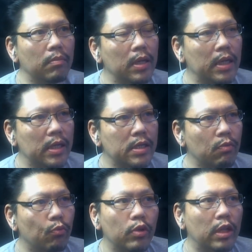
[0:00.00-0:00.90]
He's a
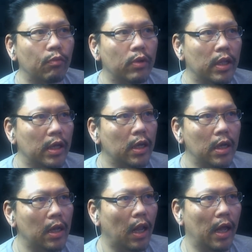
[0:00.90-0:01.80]
really
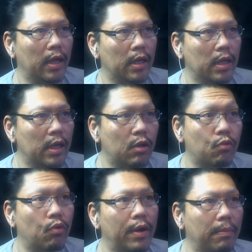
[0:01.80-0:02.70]
like
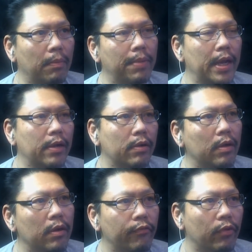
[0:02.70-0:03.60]
incredible painter
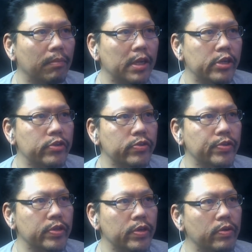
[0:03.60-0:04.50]
for miniatures.